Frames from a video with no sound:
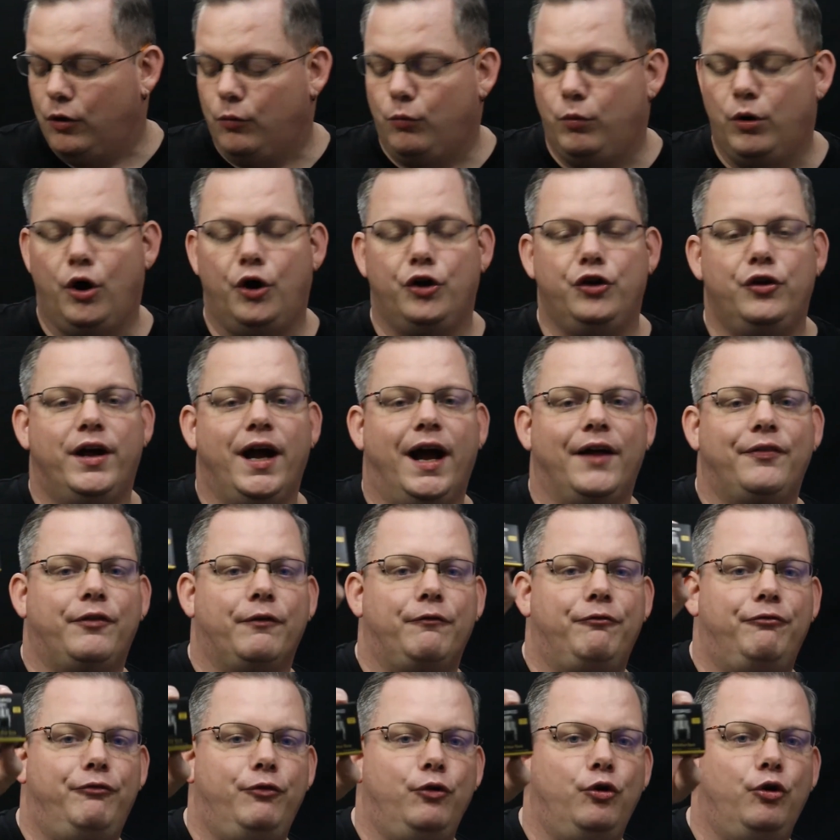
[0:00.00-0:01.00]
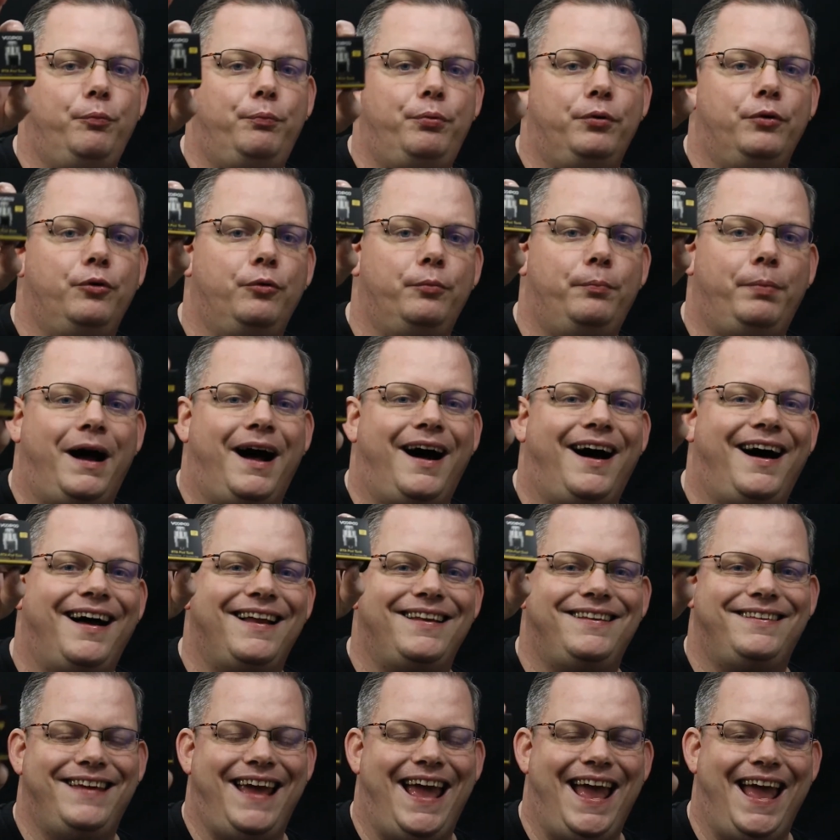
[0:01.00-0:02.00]
Well, you got the Vupu
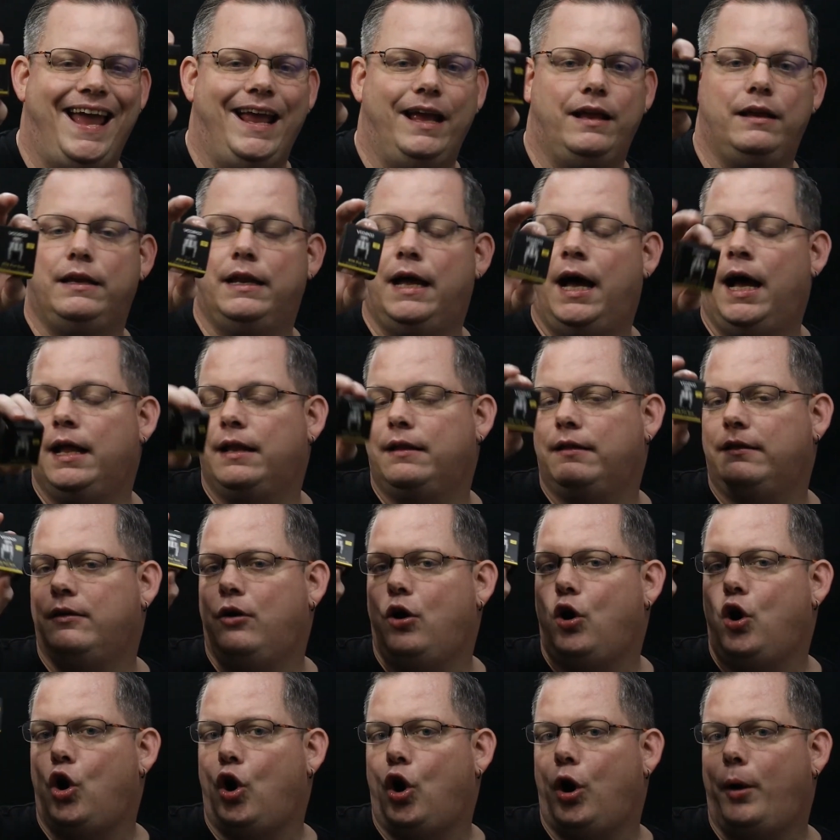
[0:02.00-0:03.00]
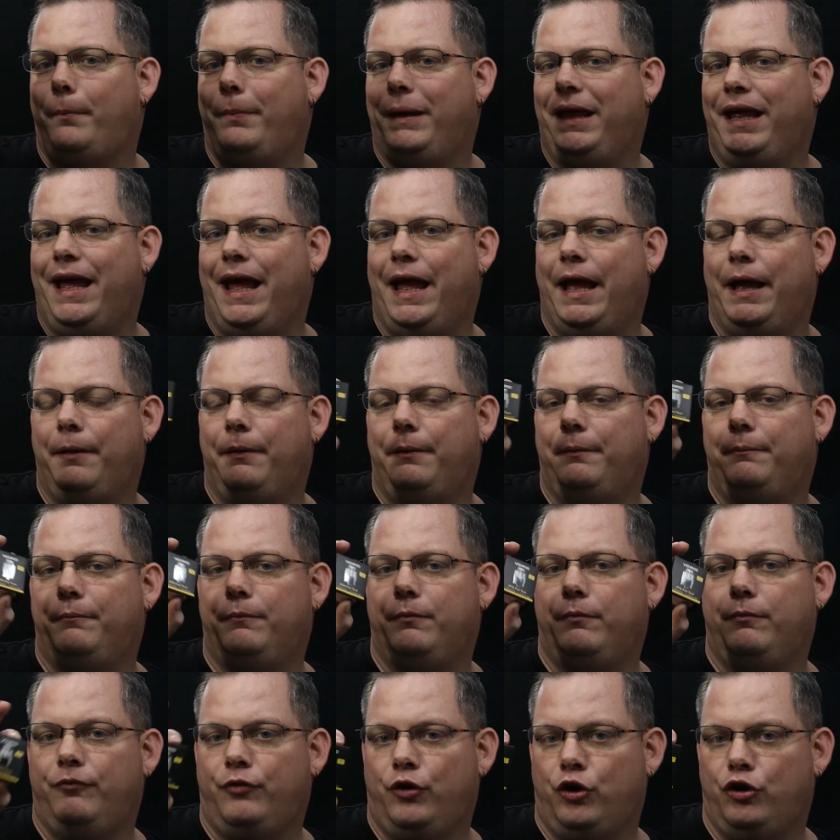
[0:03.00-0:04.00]
pod tank, not the RBA
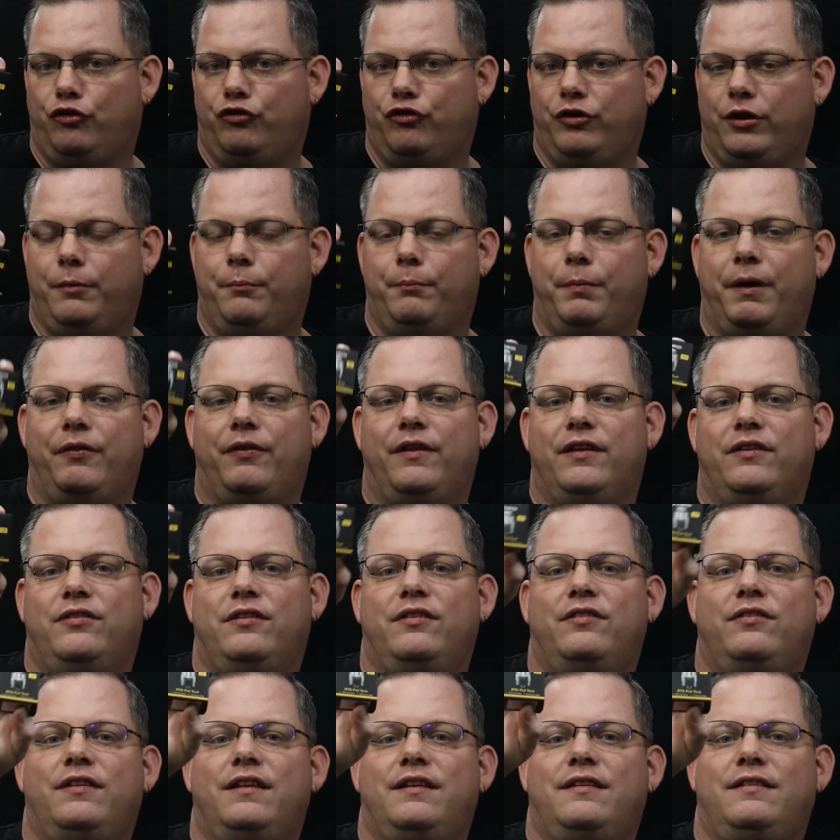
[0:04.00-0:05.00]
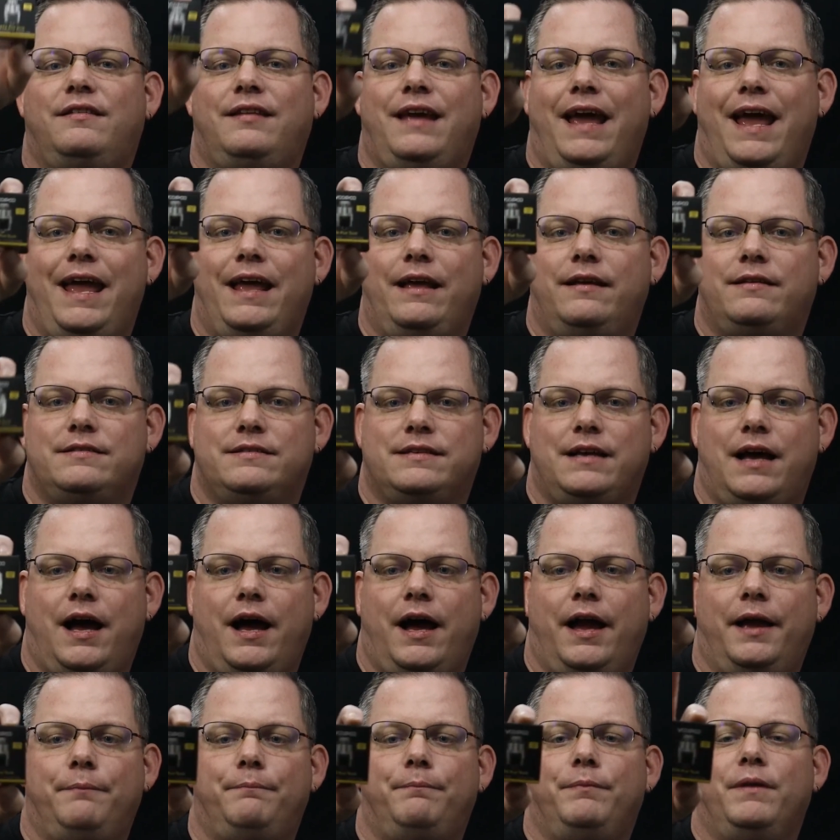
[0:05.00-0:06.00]
version, but this is the tank
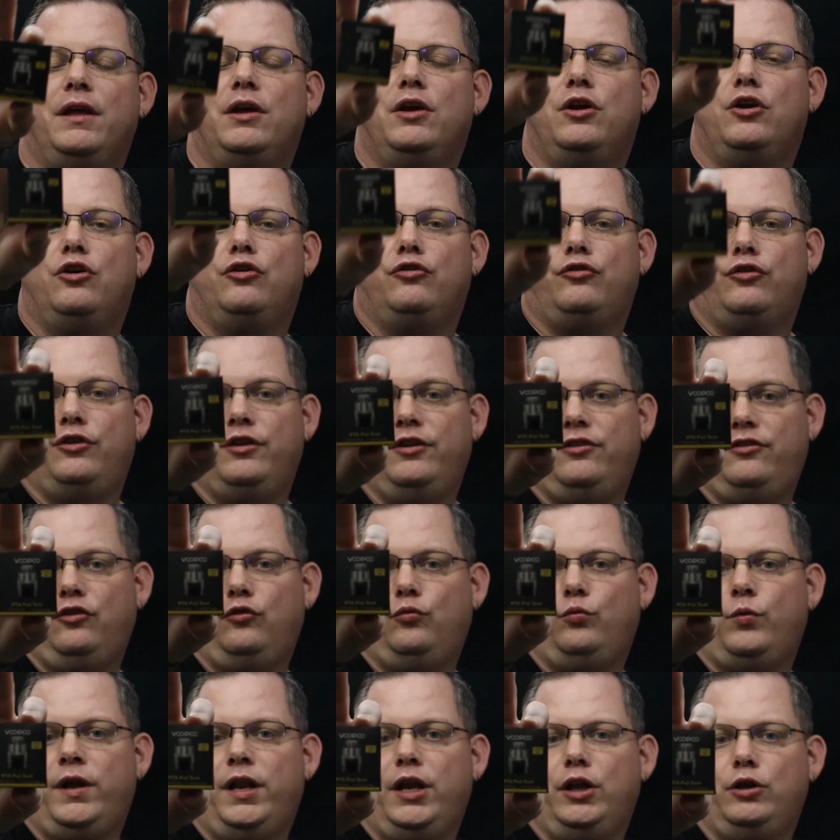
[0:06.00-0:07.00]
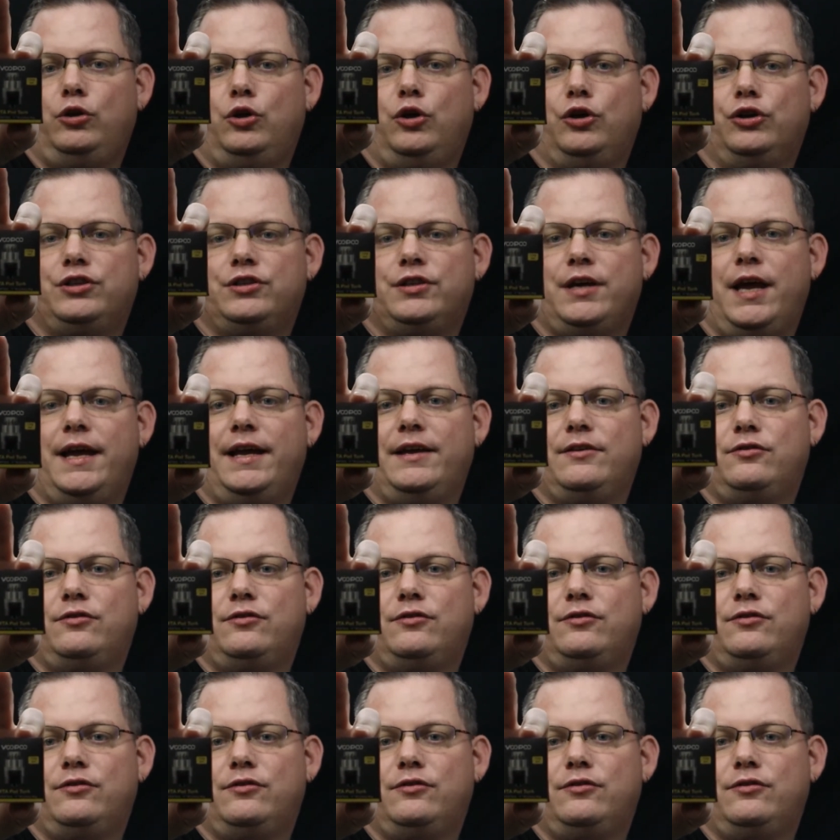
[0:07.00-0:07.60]
side. So this is what it looks like.